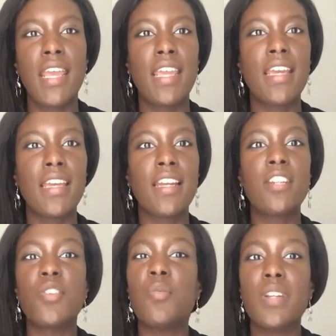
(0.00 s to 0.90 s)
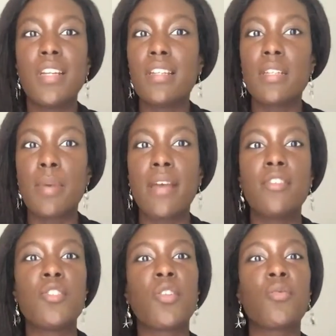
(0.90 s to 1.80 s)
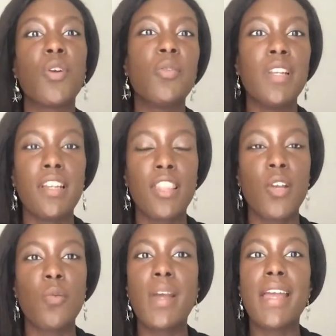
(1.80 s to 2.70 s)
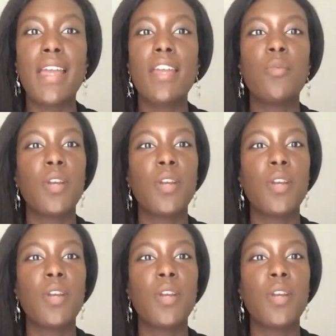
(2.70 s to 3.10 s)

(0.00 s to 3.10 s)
and I don't want to end up having to throw anything away